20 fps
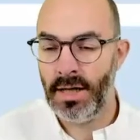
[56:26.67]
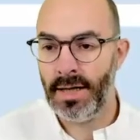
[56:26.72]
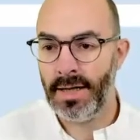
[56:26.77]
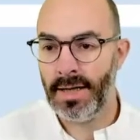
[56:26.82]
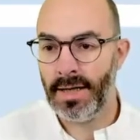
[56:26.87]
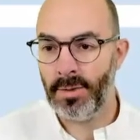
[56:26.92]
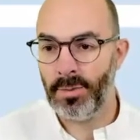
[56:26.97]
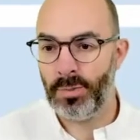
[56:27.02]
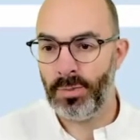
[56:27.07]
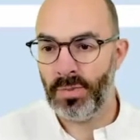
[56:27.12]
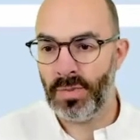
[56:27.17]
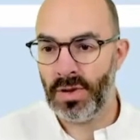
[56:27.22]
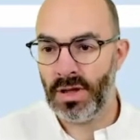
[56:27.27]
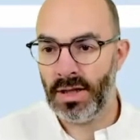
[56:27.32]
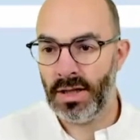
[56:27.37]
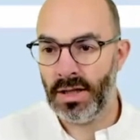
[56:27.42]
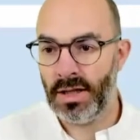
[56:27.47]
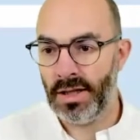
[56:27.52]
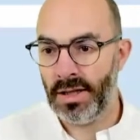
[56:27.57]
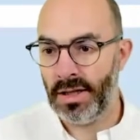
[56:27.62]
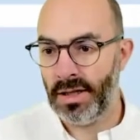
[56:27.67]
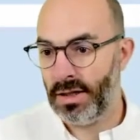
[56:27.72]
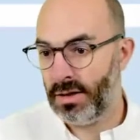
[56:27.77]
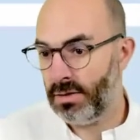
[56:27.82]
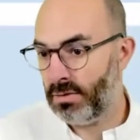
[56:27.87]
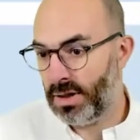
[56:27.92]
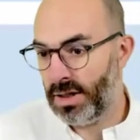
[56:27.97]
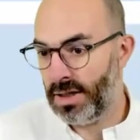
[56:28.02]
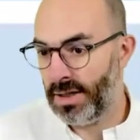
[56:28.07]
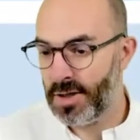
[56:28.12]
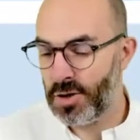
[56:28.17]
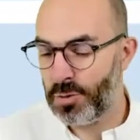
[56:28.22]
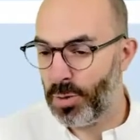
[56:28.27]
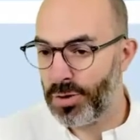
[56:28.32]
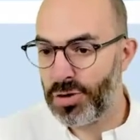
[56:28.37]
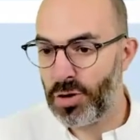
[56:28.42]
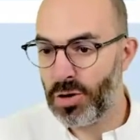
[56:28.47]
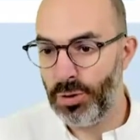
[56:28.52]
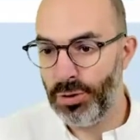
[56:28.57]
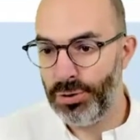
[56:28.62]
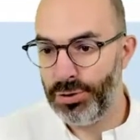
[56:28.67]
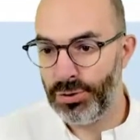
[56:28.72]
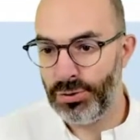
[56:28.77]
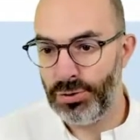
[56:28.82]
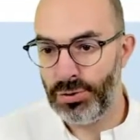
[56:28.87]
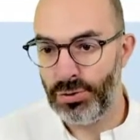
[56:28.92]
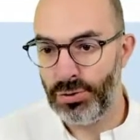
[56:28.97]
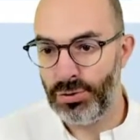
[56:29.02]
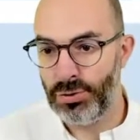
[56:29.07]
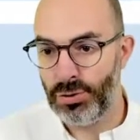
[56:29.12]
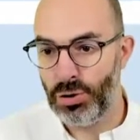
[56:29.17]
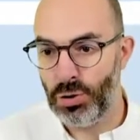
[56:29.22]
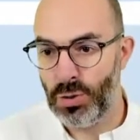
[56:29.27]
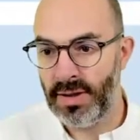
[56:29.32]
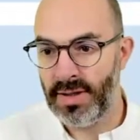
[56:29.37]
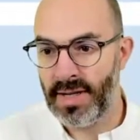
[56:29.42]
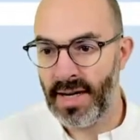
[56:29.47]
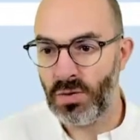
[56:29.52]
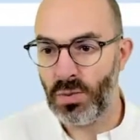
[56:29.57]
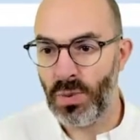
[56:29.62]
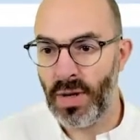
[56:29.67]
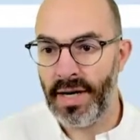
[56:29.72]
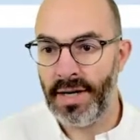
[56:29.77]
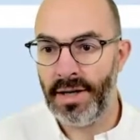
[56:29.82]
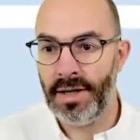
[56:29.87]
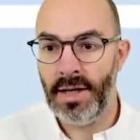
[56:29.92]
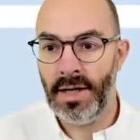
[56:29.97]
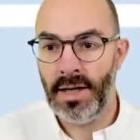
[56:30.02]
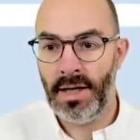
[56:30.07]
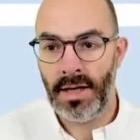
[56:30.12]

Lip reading: It is possible to do it that way,